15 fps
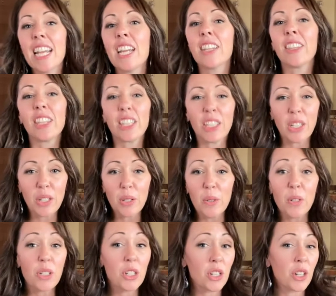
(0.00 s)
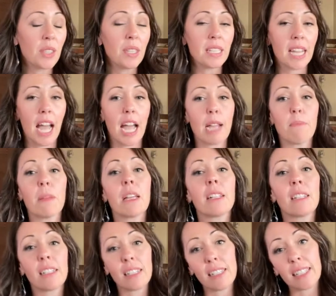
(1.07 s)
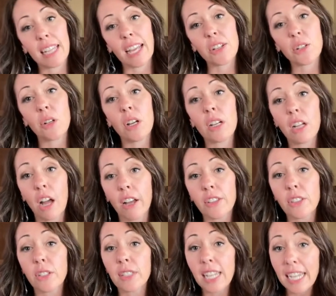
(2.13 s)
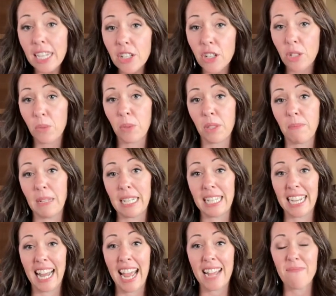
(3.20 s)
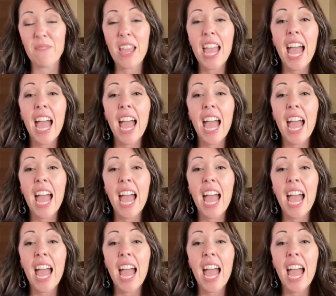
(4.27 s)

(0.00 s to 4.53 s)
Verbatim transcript: that you took the time to schedule a consultation with me today.